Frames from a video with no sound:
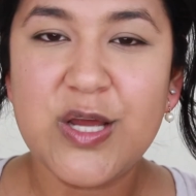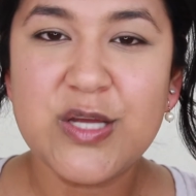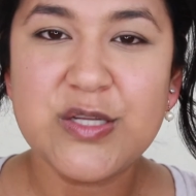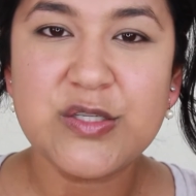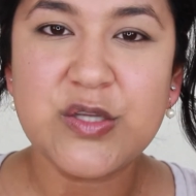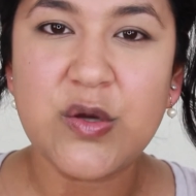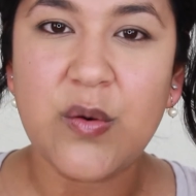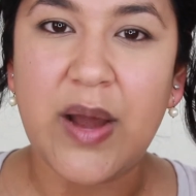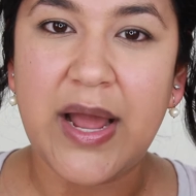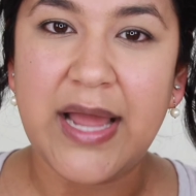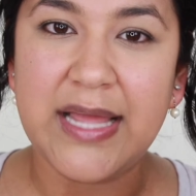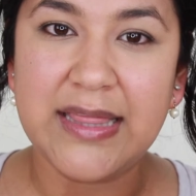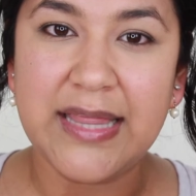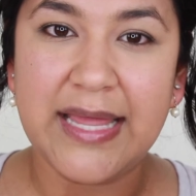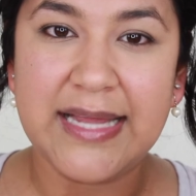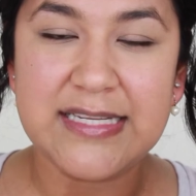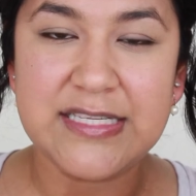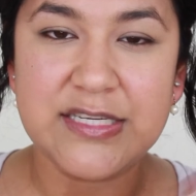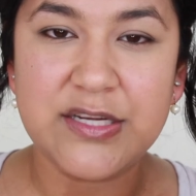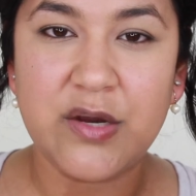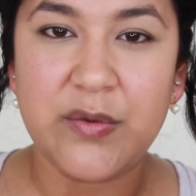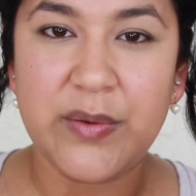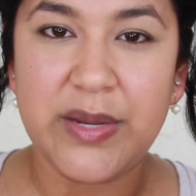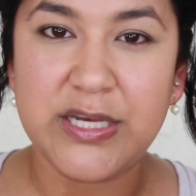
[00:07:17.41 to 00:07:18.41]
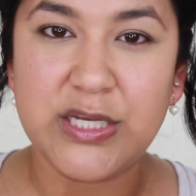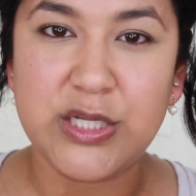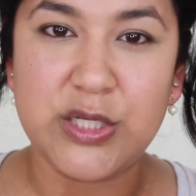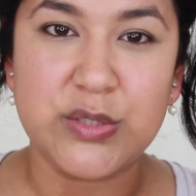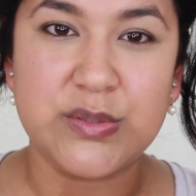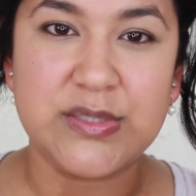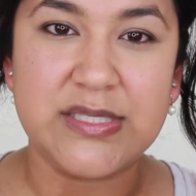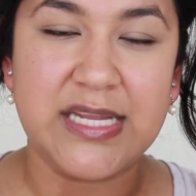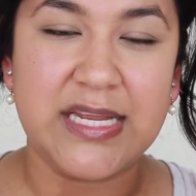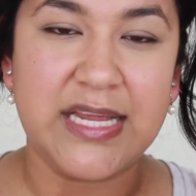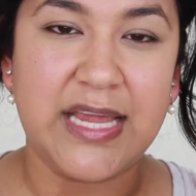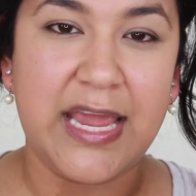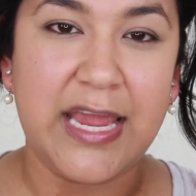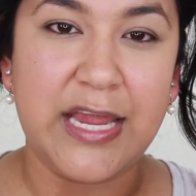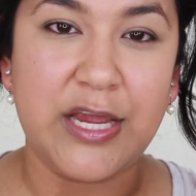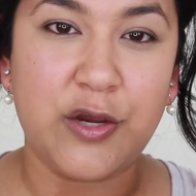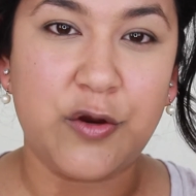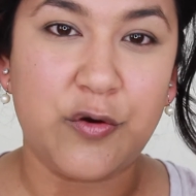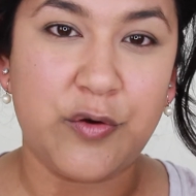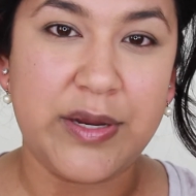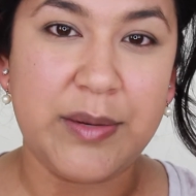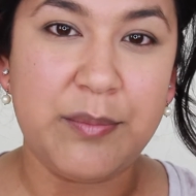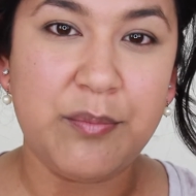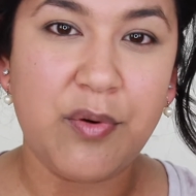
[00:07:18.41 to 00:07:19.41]
so I like to go in using a
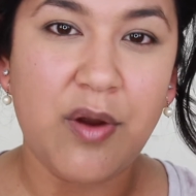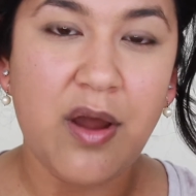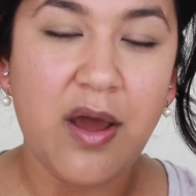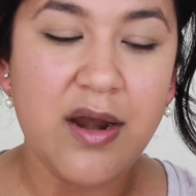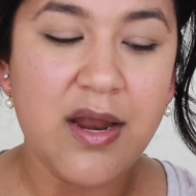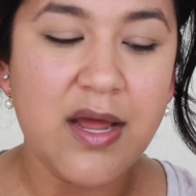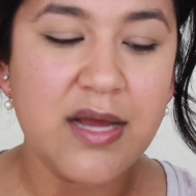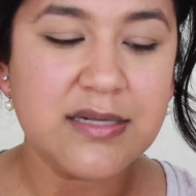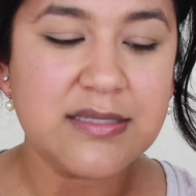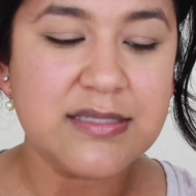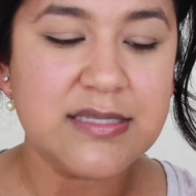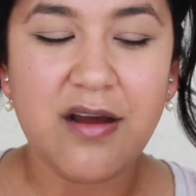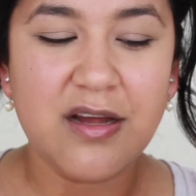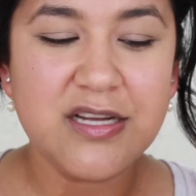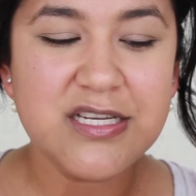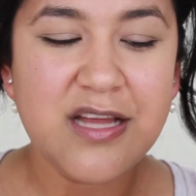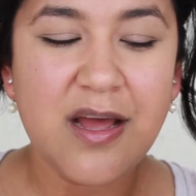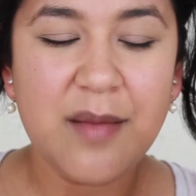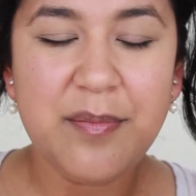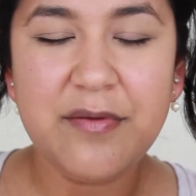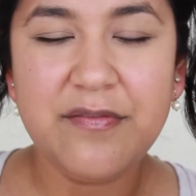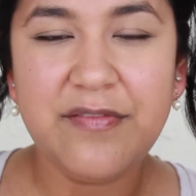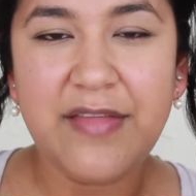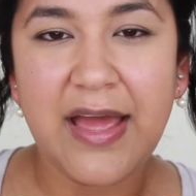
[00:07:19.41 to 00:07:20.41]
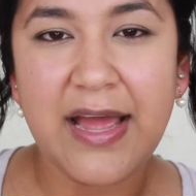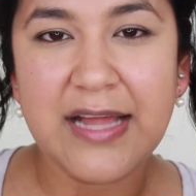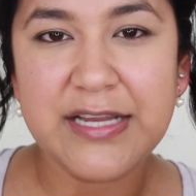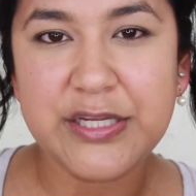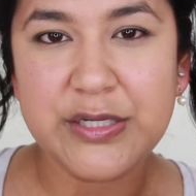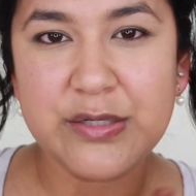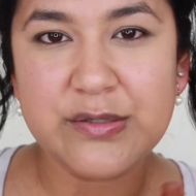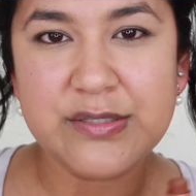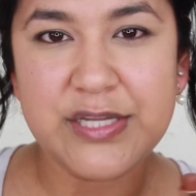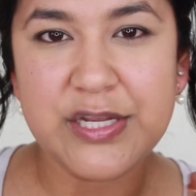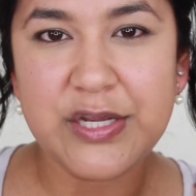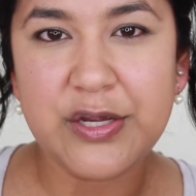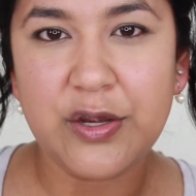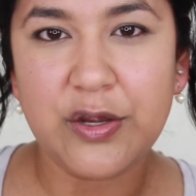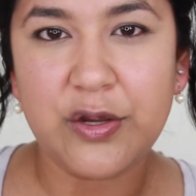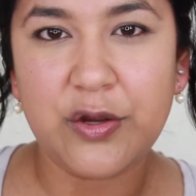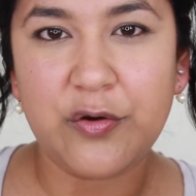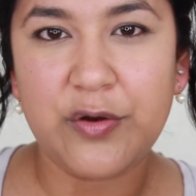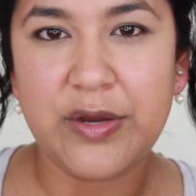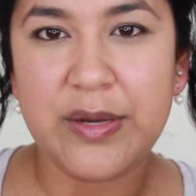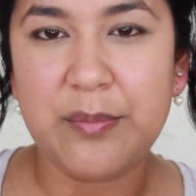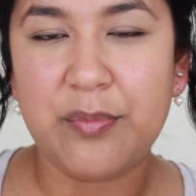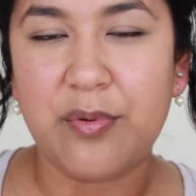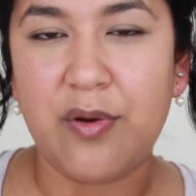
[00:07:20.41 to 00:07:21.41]
cream product on top of that using
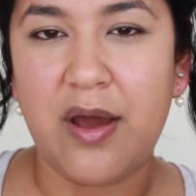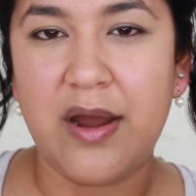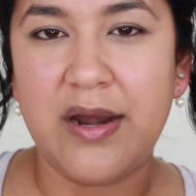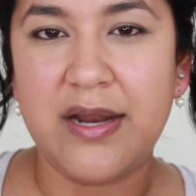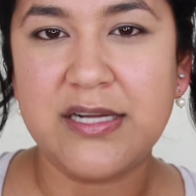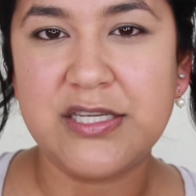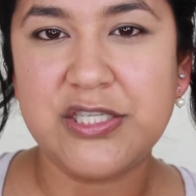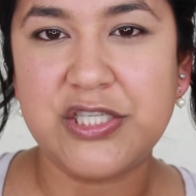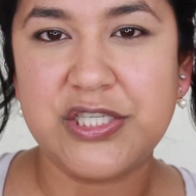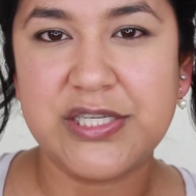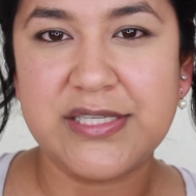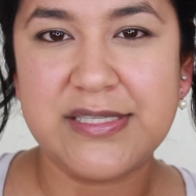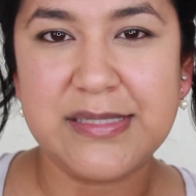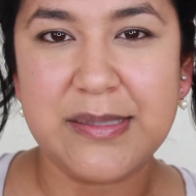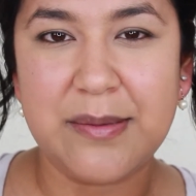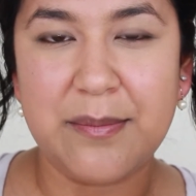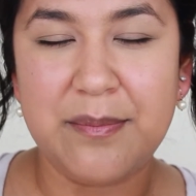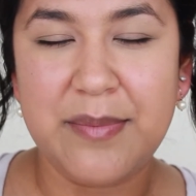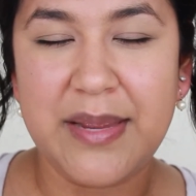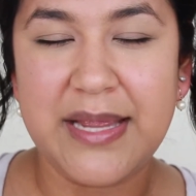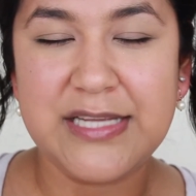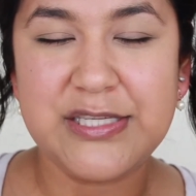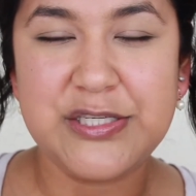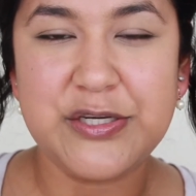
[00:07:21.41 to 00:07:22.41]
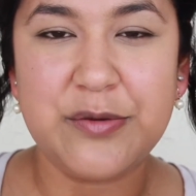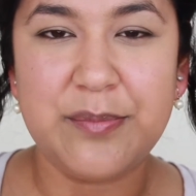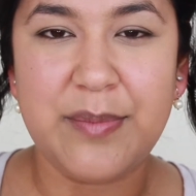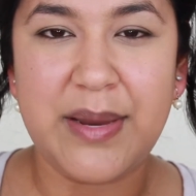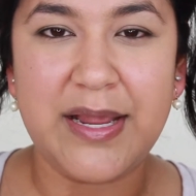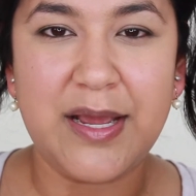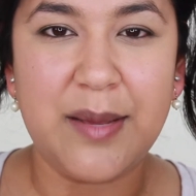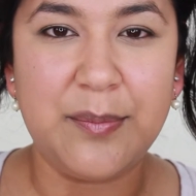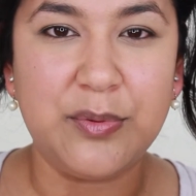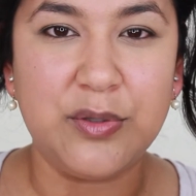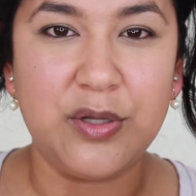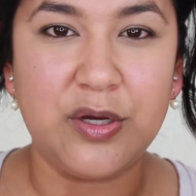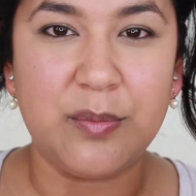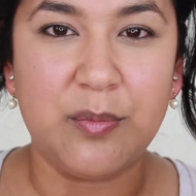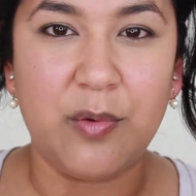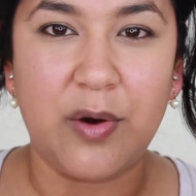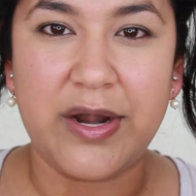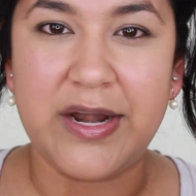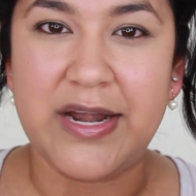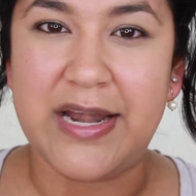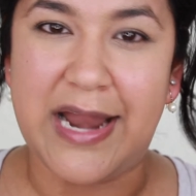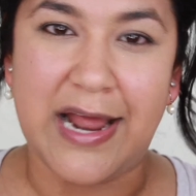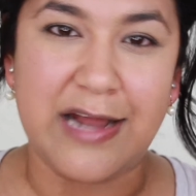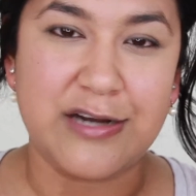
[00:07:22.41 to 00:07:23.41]
cream products just makes your makeup look
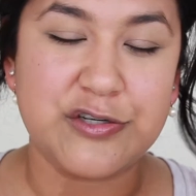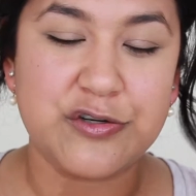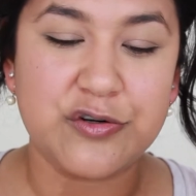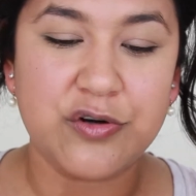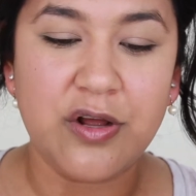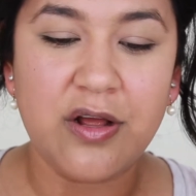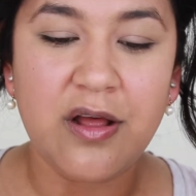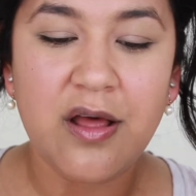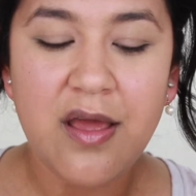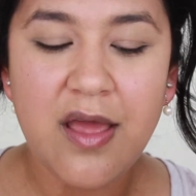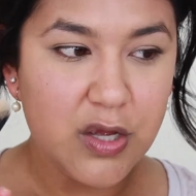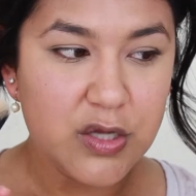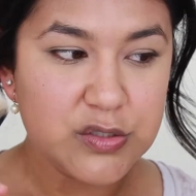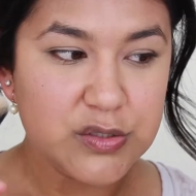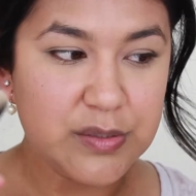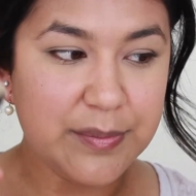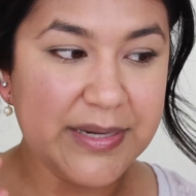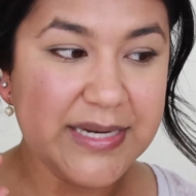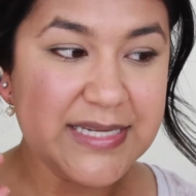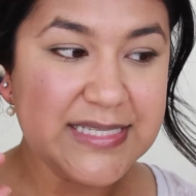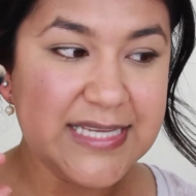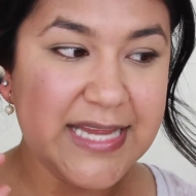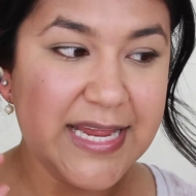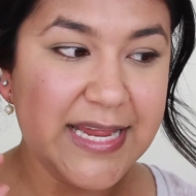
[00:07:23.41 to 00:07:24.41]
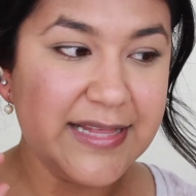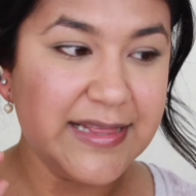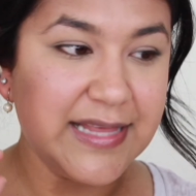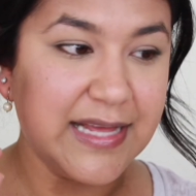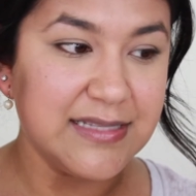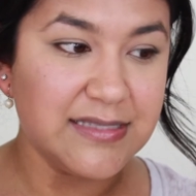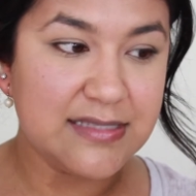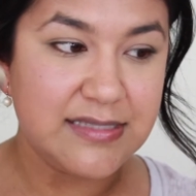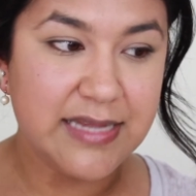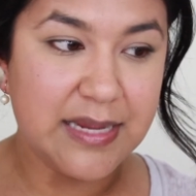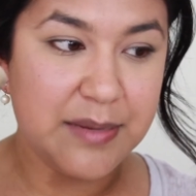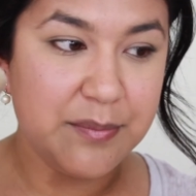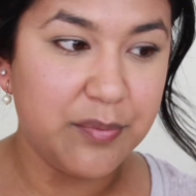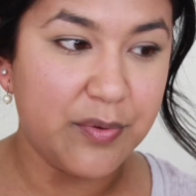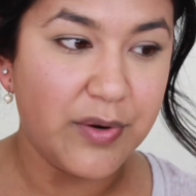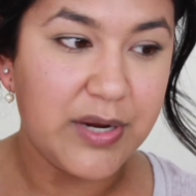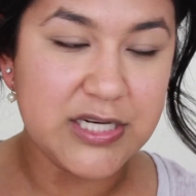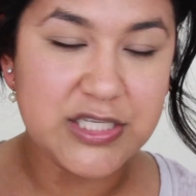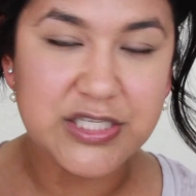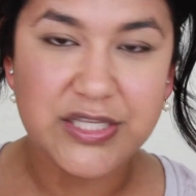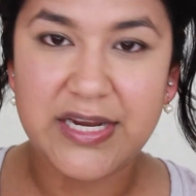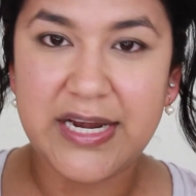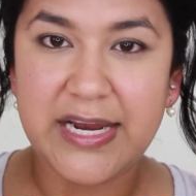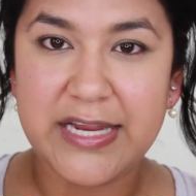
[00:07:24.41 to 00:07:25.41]
more natural so I'm gonna take that same
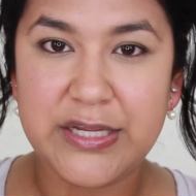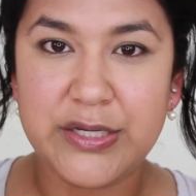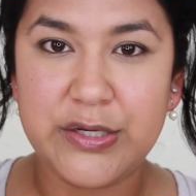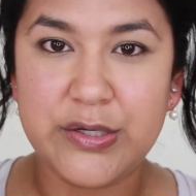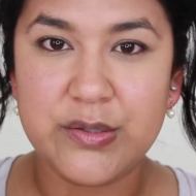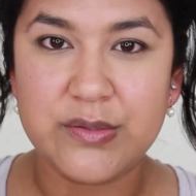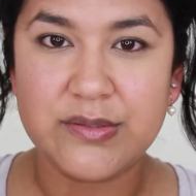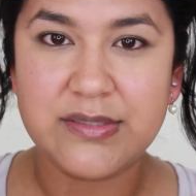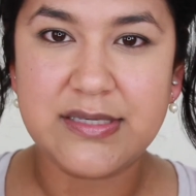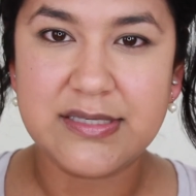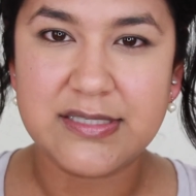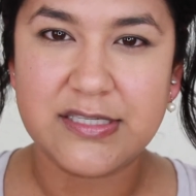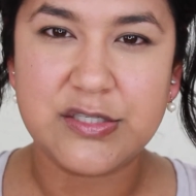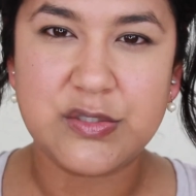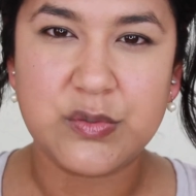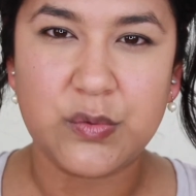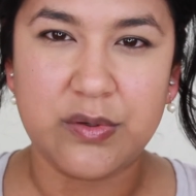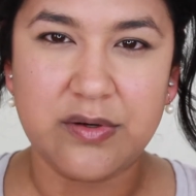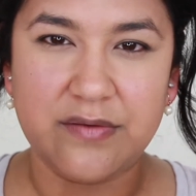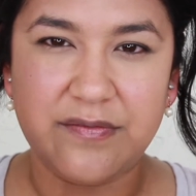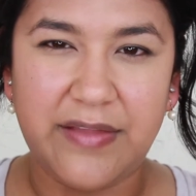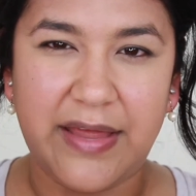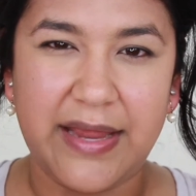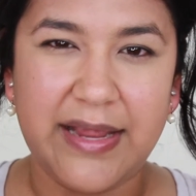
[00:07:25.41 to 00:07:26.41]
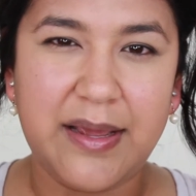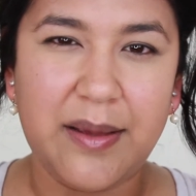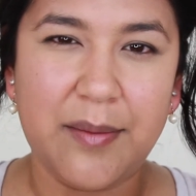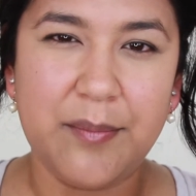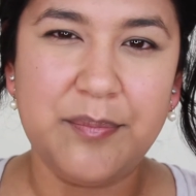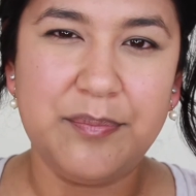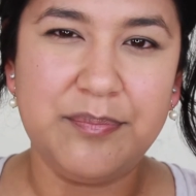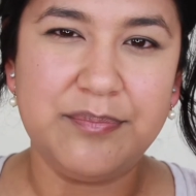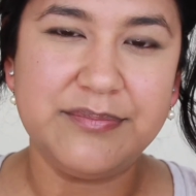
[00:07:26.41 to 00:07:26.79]
brush that I used to sort of like